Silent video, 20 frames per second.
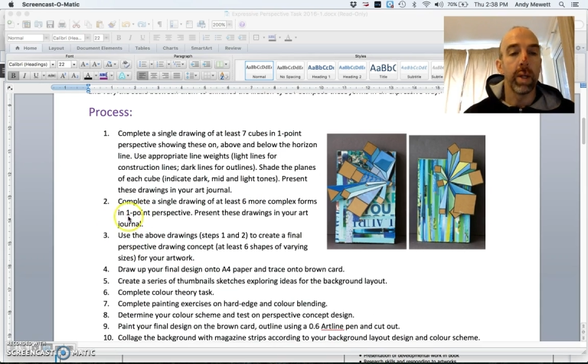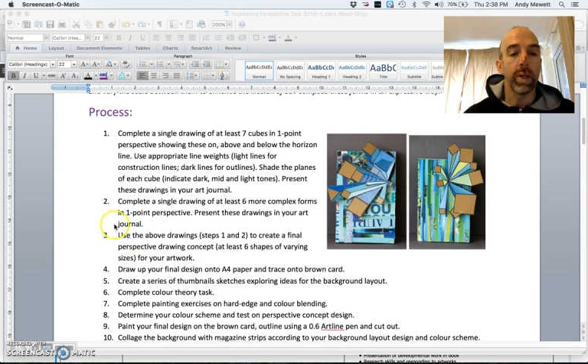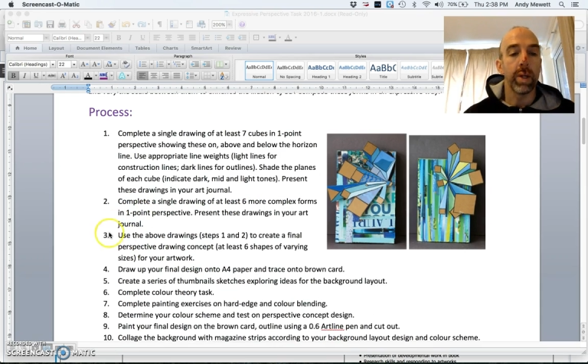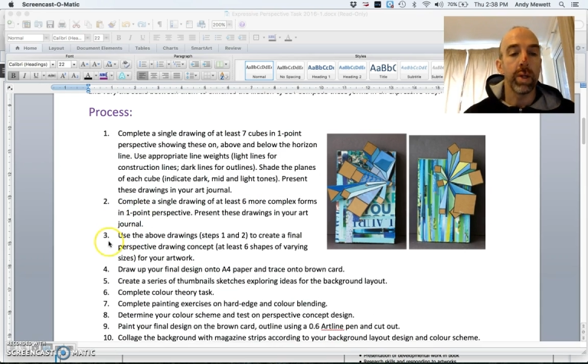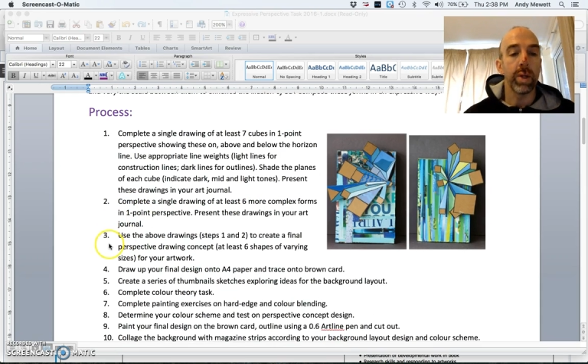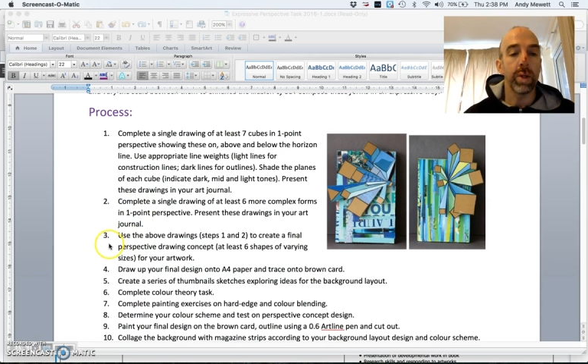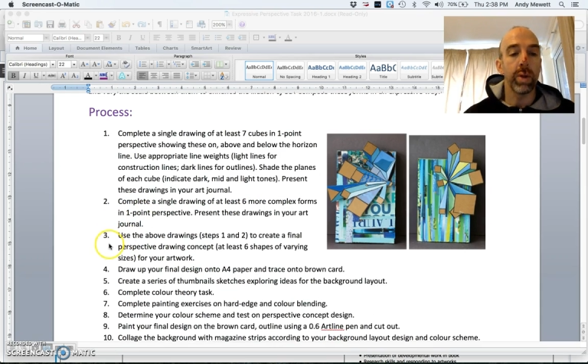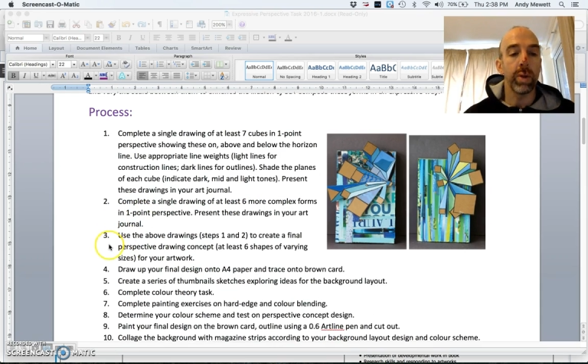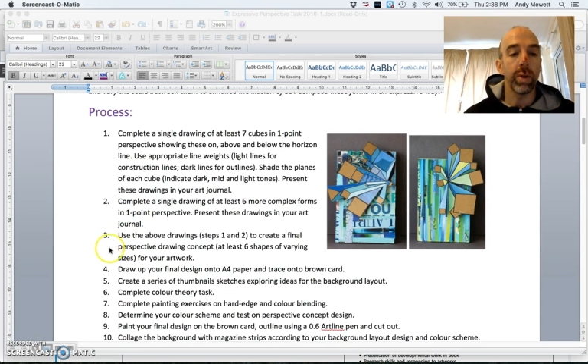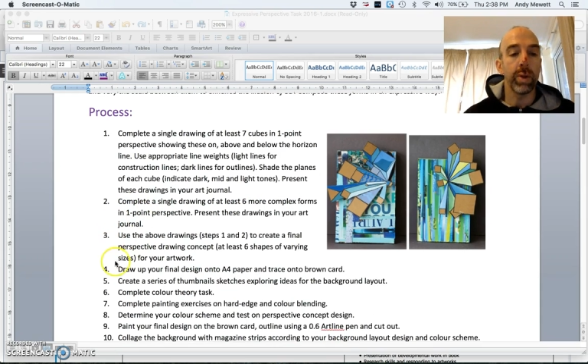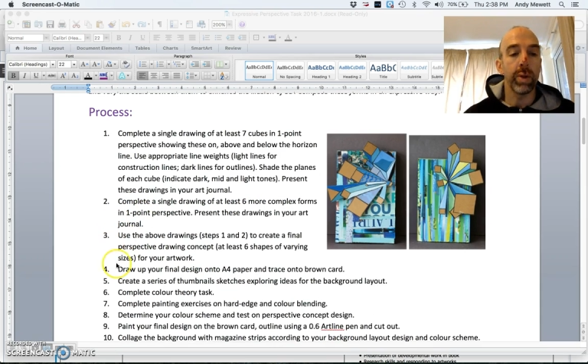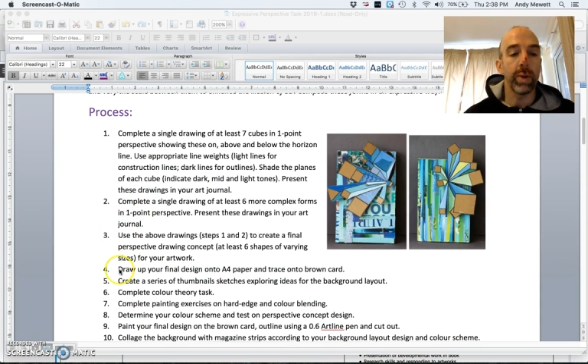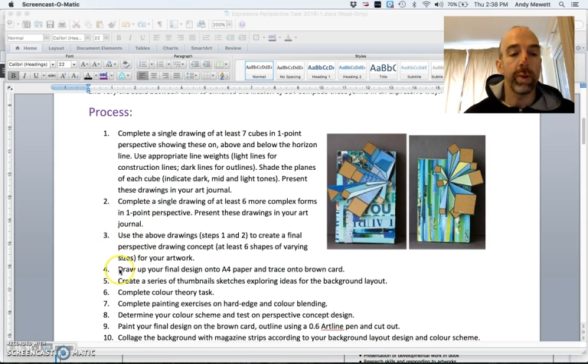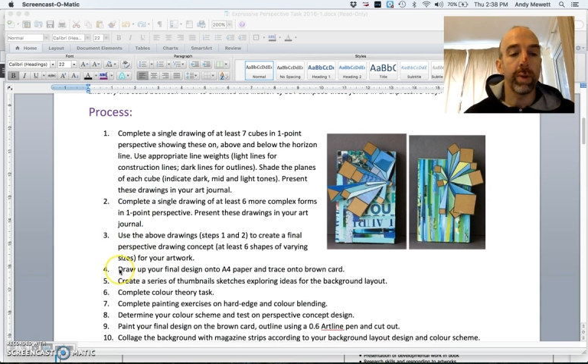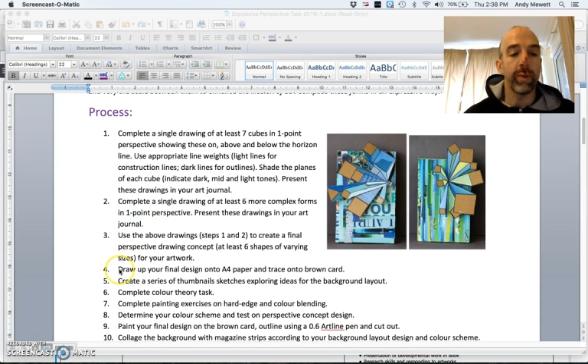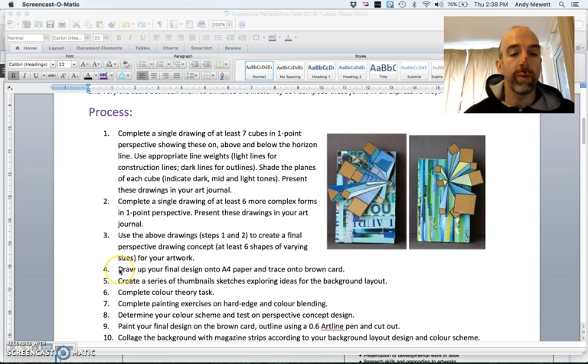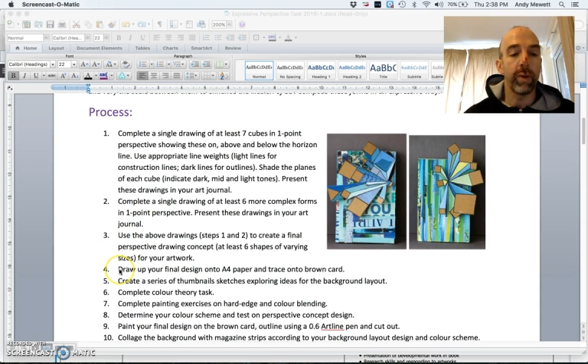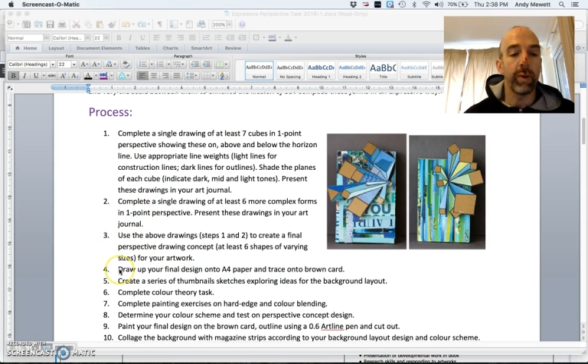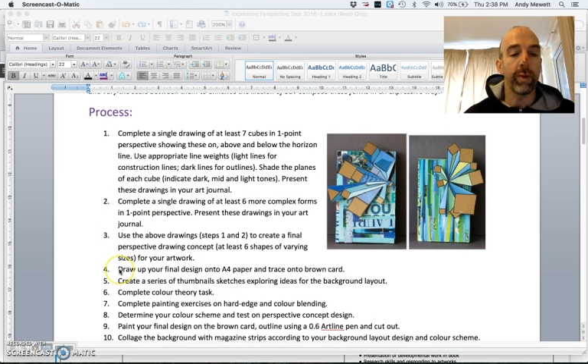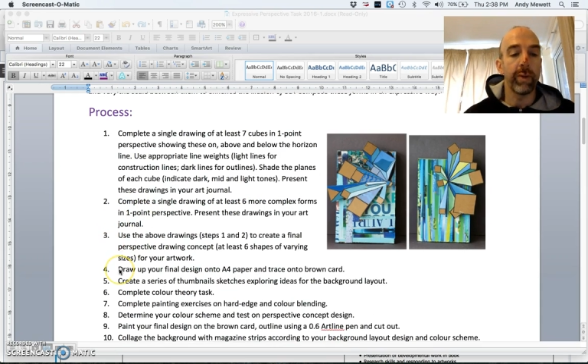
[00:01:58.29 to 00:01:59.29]
2, 3,
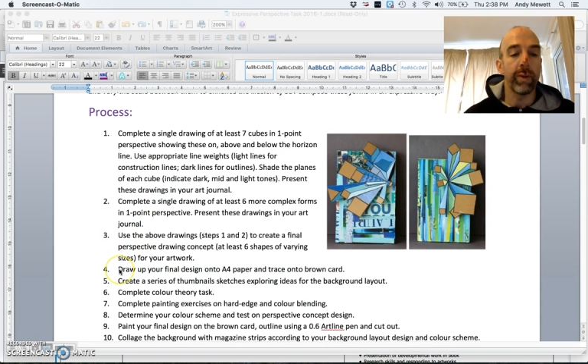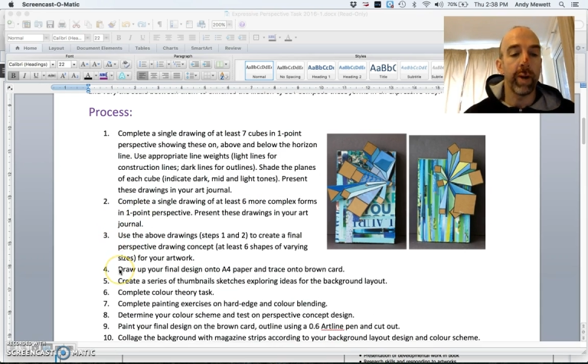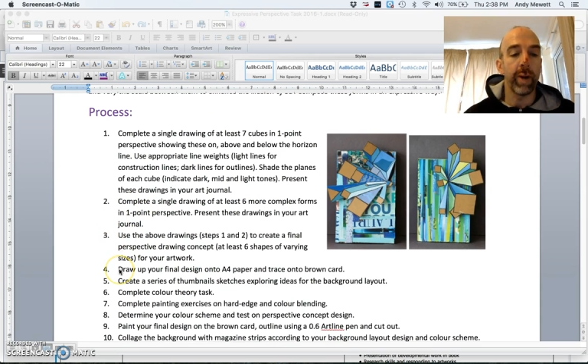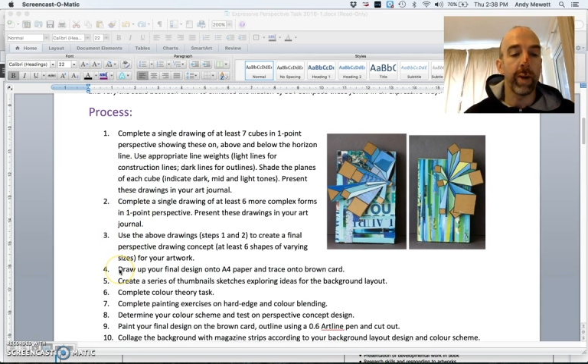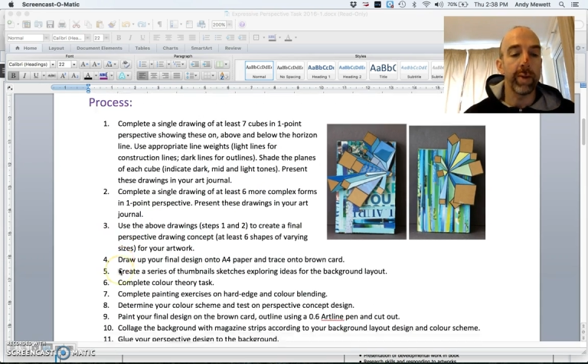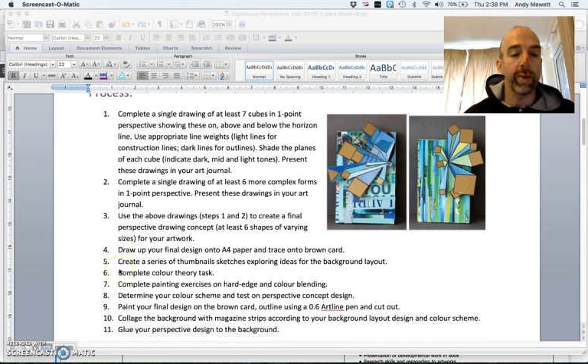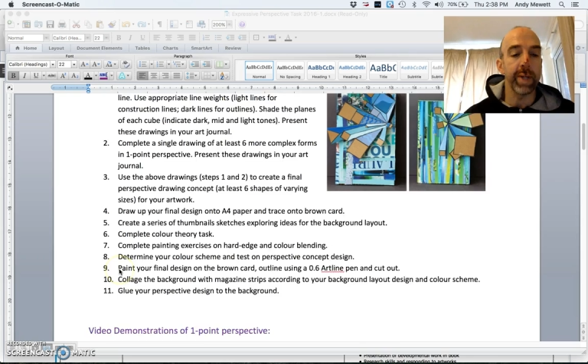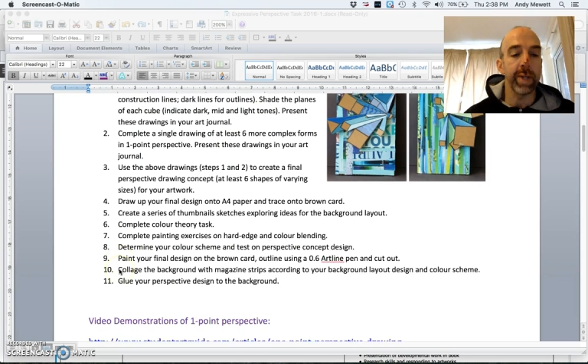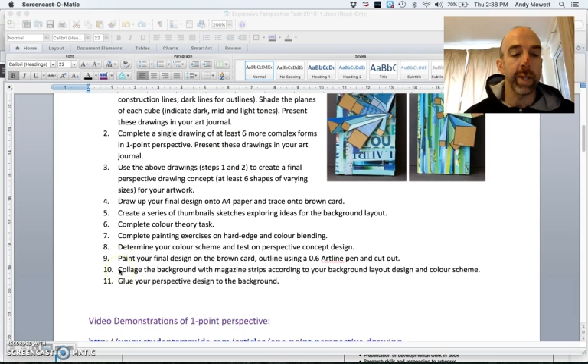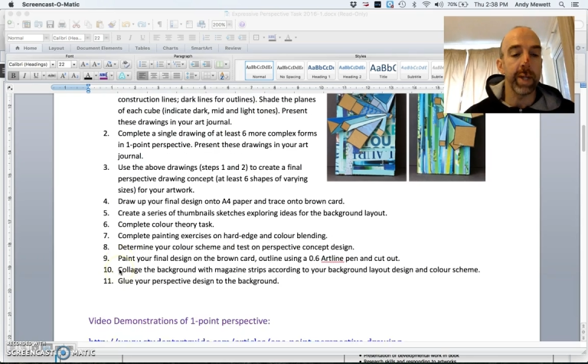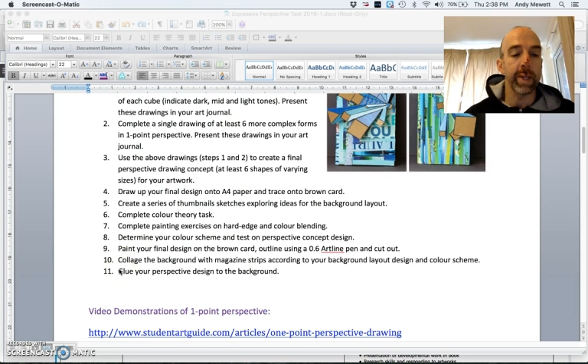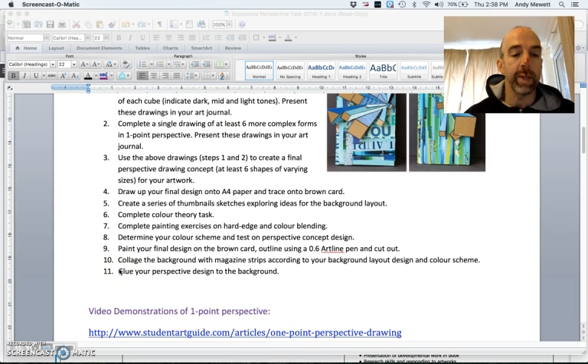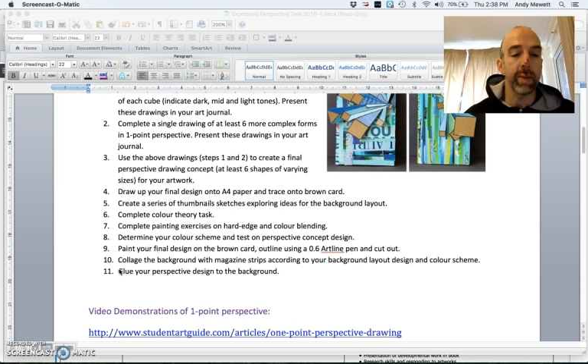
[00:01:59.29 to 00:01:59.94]
4, 5, 6,